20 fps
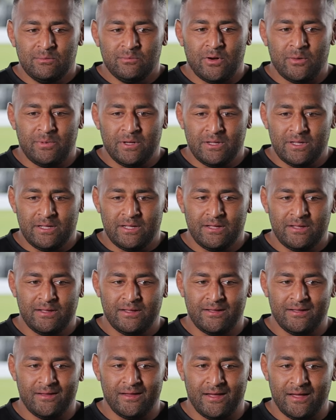probably
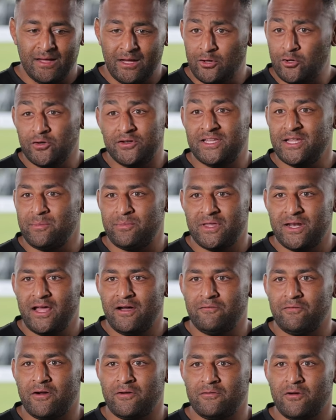a good depth in
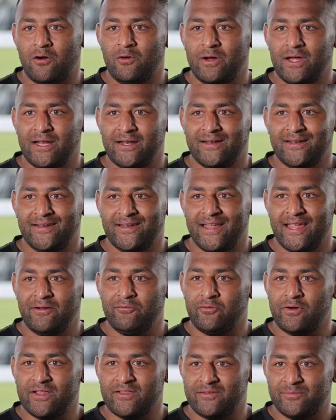our front row and
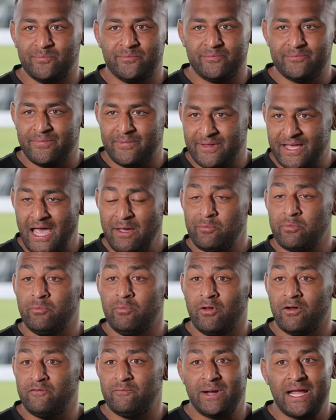everyone's
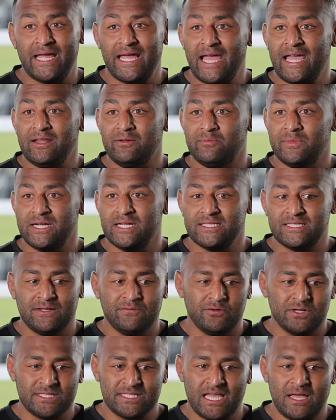capable of playing 80 minutes.
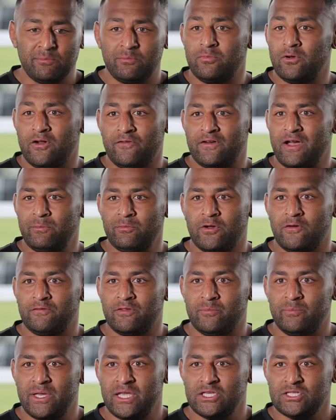Everyone's capable of coming off
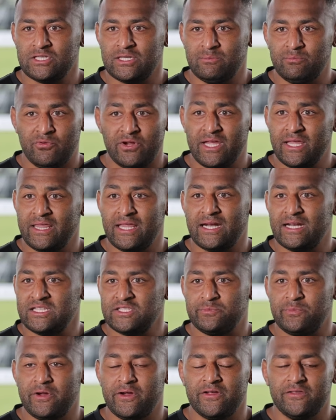the bench and bringing that
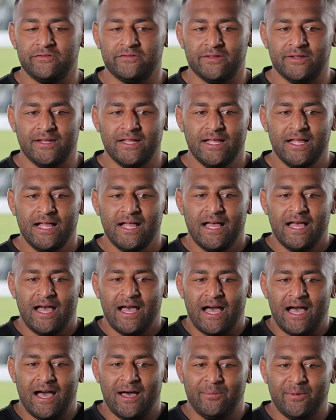experience. And
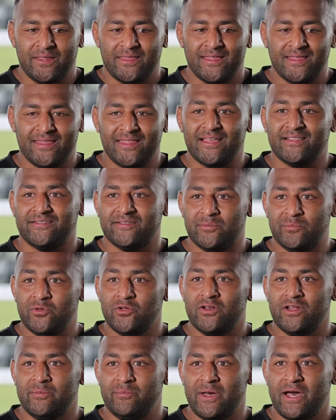um, I think that's the
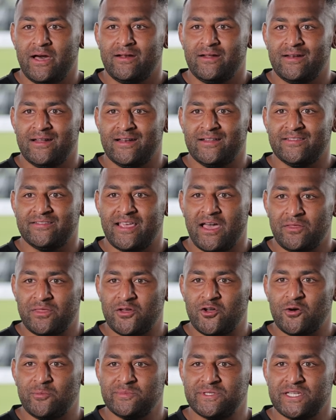beauty about it. And it's
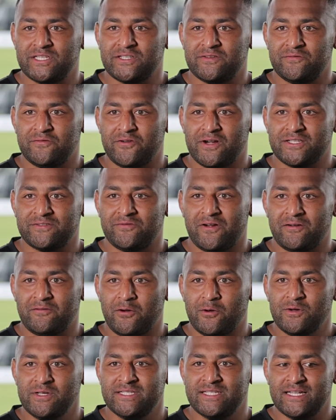healthy competition for us front
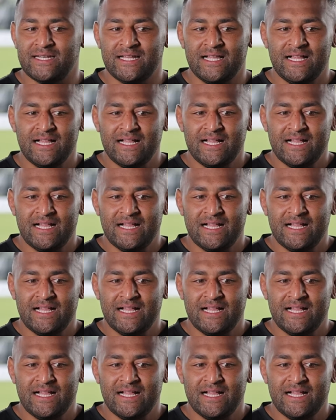rowers. And